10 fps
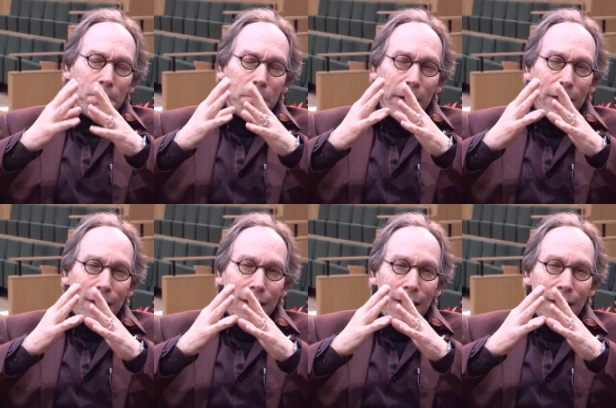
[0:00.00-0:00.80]

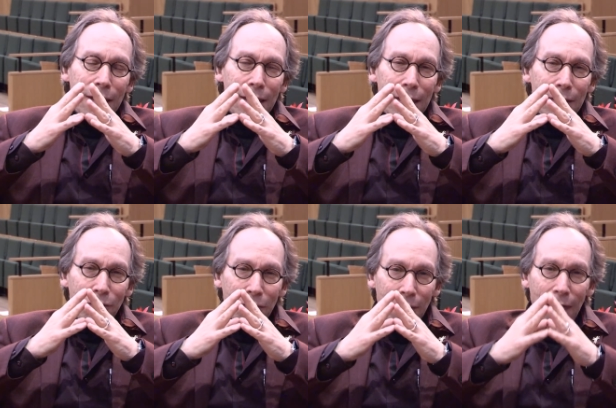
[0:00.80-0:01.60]
But
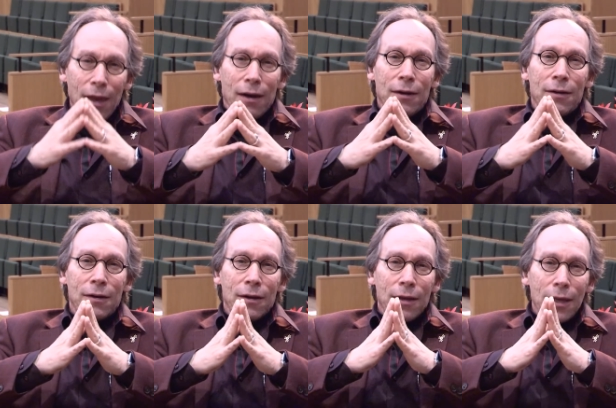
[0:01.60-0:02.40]
even then,
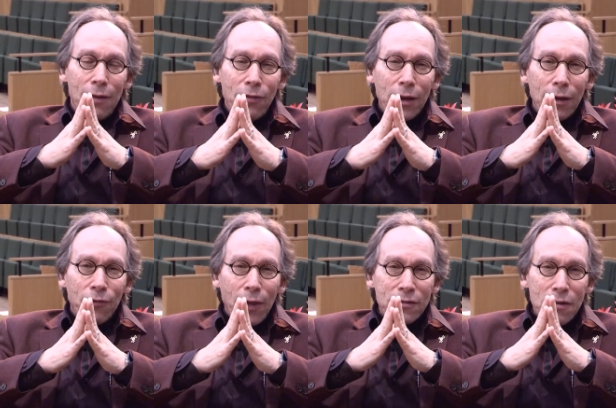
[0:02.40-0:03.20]
even if
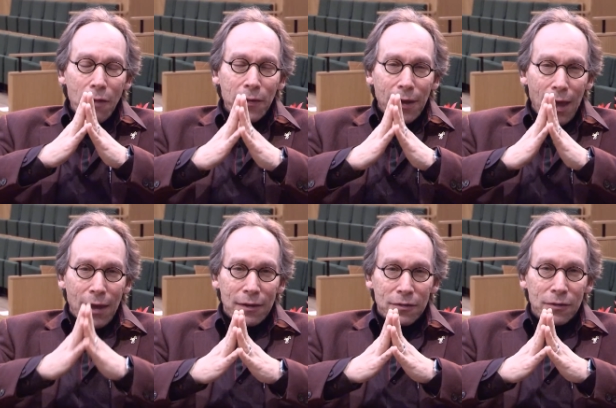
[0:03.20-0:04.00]
that's not the
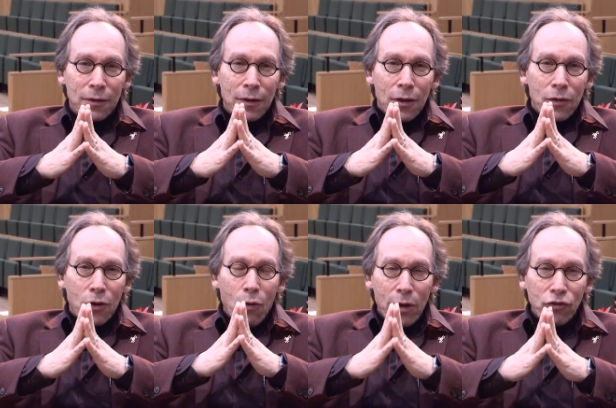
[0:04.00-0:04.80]
case,
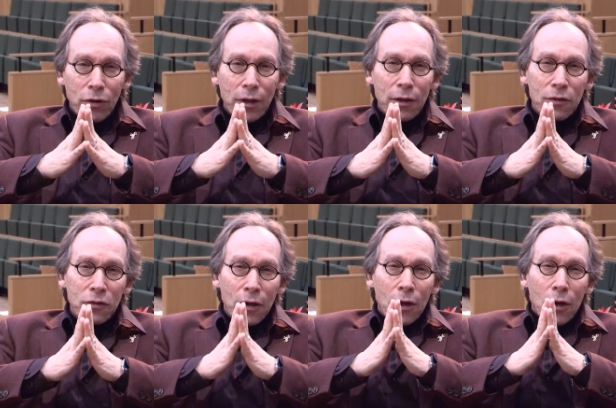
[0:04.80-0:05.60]
the question is